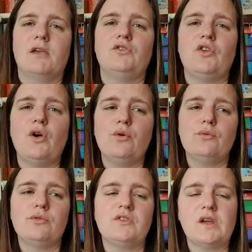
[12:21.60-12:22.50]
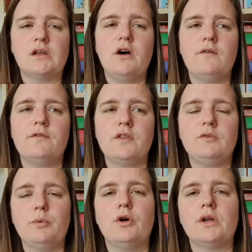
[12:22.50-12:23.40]
So the second half of
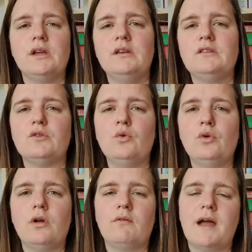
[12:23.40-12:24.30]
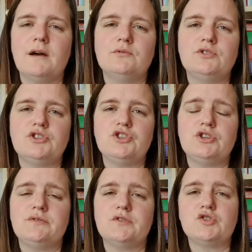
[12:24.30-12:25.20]
this book is all around
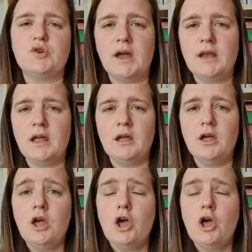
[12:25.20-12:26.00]
Dutiful's training,